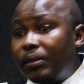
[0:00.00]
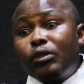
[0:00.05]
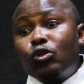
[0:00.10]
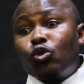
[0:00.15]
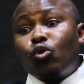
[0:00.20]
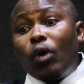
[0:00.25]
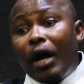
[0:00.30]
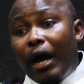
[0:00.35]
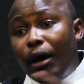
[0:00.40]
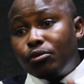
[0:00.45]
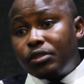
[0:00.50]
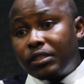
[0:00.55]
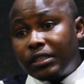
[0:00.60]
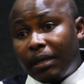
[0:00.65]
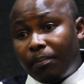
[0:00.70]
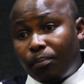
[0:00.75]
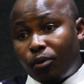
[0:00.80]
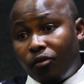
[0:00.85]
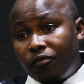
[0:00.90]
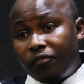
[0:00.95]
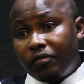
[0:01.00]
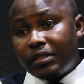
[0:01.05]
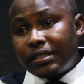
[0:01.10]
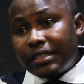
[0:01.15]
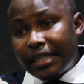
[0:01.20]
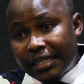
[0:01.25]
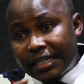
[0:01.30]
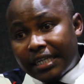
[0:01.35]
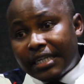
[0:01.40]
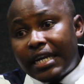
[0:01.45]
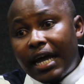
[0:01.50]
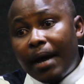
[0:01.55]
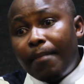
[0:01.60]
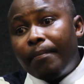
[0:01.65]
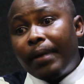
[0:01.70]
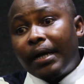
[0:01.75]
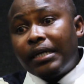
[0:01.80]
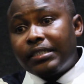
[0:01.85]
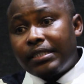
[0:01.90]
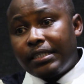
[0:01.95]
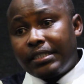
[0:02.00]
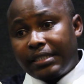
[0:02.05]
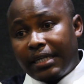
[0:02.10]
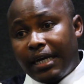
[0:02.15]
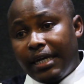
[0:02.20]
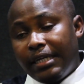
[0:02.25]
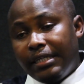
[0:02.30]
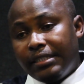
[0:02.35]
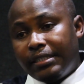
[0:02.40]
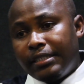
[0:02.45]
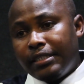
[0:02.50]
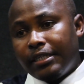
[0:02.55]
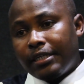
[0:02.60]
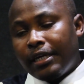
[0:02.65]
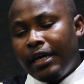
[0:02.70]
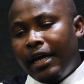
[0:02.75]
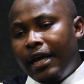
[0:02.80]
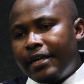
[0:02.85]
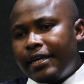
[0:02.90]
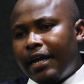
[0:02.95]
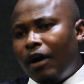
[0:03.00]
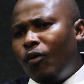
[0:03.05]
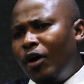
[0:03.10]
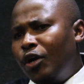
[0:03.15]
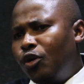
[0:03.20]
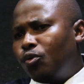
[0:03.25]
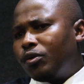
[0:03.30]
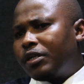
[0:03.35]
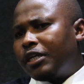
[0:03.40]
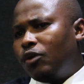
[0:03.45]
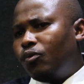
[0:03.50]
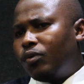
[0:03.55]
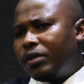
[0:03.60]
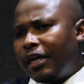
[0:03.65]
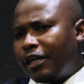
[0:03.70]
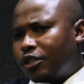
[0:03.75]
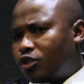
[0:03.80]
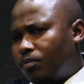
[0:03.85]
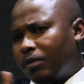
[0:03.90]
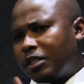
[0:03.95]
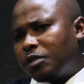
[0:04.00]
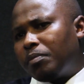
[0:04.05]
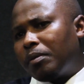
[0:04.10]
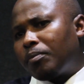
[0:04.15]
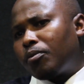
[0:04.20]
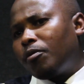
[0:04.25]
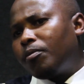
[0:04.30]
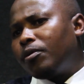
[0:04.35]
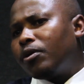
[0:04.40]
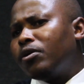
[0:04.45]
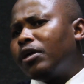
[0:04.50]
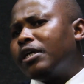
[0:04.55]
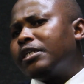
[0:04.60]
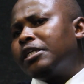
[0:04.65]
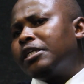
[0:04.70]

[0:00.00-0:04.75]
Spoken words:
throughout the province, and the number is escalating. Now, when you deal with us, you must be proper who you are